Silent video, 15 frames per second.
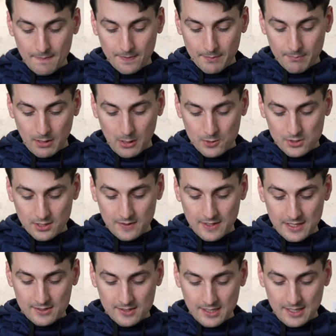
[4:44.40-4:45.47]
Most of
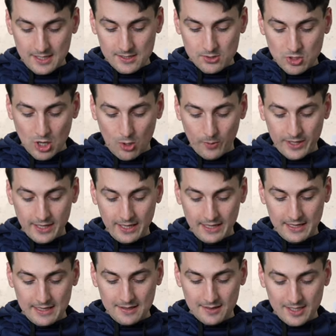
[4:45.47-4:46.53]
this is going
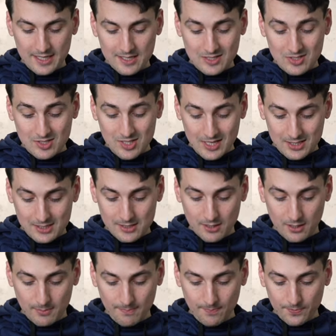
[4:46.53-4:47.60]
in the
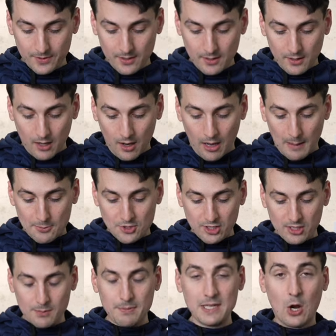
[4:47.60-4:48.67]
system option
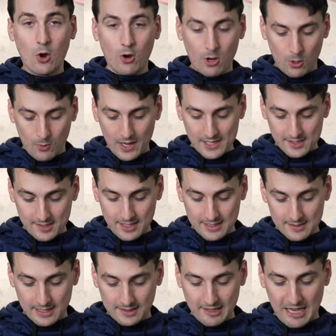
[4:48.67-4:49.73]
going to be our OS, things
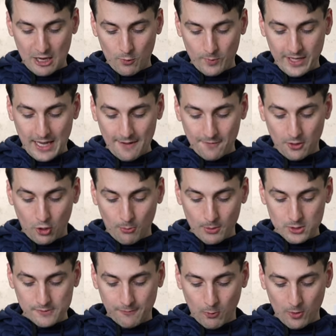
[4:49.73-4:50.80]
like that. We have
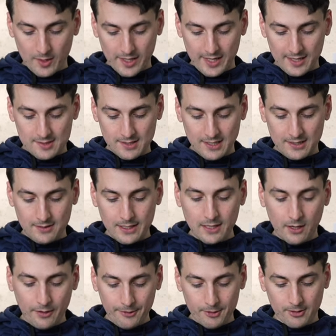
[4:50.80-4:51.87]
almost four gigs in the
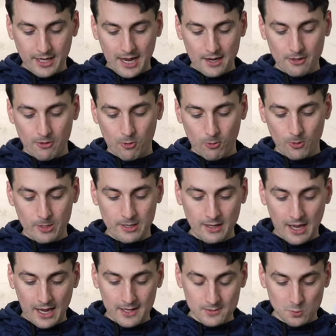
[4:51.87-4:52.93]
other category
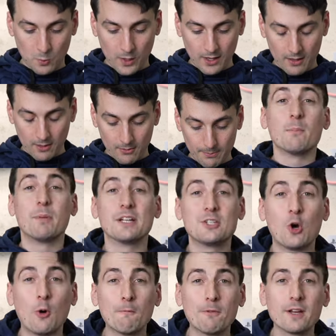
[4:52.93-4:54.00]
as well. But
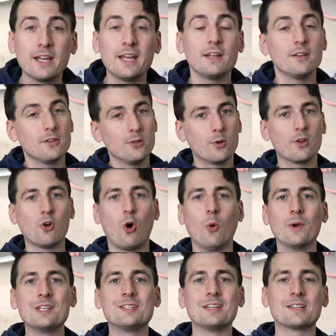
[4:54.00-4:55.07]
don't forget, you can
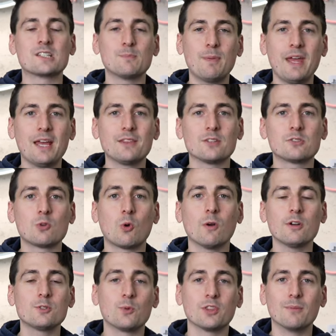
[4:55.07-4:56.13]
always expand the
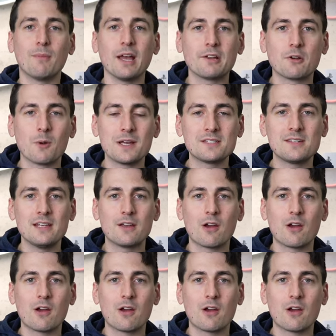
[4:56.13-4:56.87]
storage with a micro SD